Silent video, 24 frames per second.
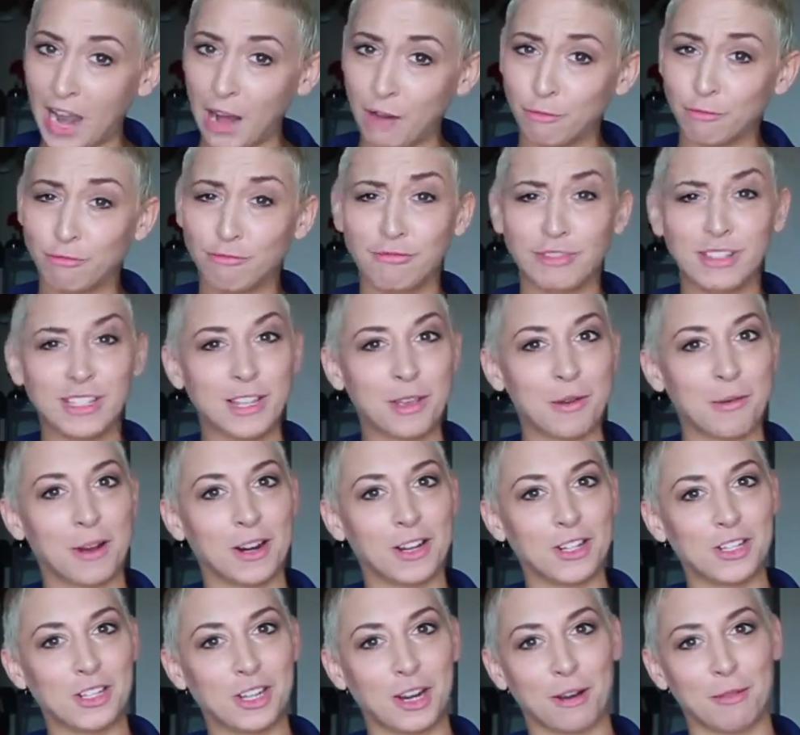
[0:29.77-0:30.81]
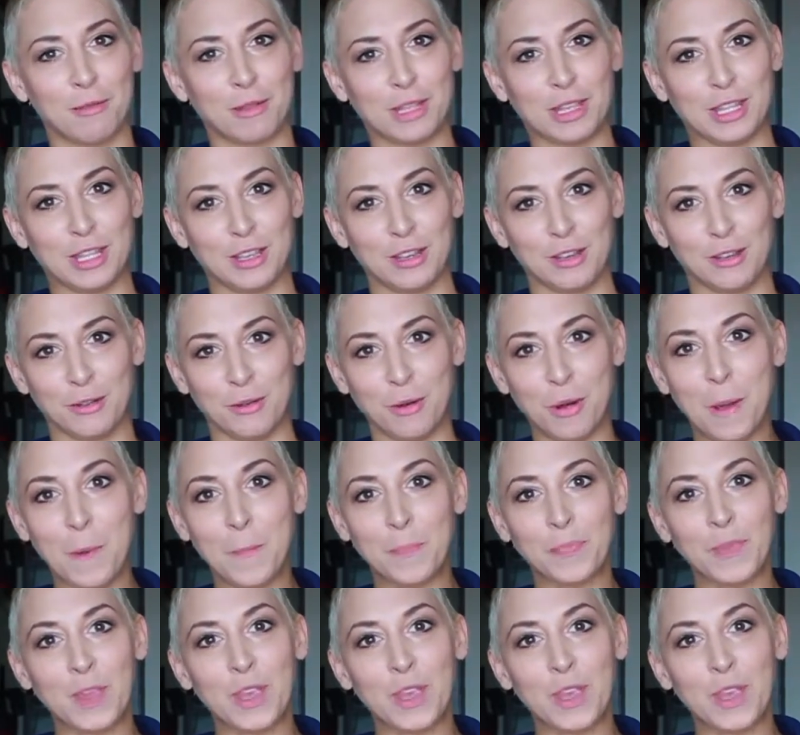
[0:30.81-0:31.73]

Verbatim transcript: I really wanna share it with you.